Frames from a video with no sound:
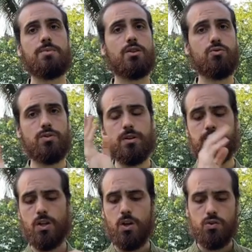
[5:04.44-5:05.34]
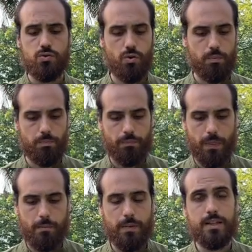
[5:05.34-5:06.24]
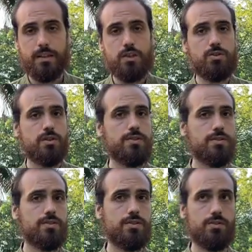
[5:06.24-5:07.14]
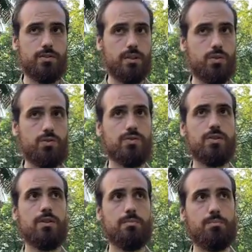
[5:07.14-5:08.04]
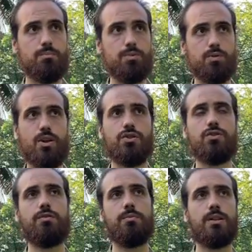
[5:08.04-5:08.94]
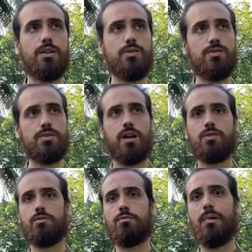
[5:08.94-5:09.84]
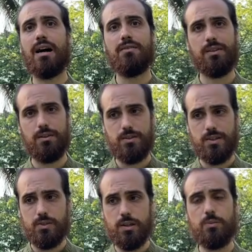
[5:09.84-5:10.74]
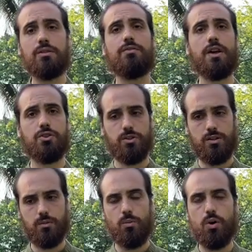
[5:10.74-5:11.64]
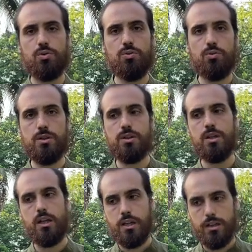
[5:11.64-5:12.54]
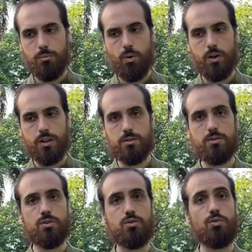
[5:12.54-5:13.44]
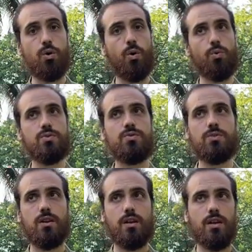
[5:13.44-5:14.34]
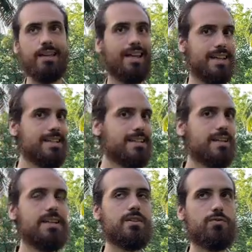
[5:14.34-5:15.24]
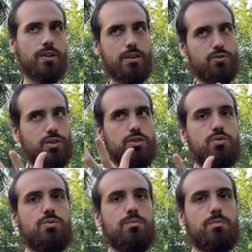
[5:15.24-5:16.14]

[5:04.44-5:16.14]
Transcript: a tree. So meditation is, you can also see the progression of meditation starts with bhavana, this cultivation. The more you do it, the more it grows and the easier it is for that tree to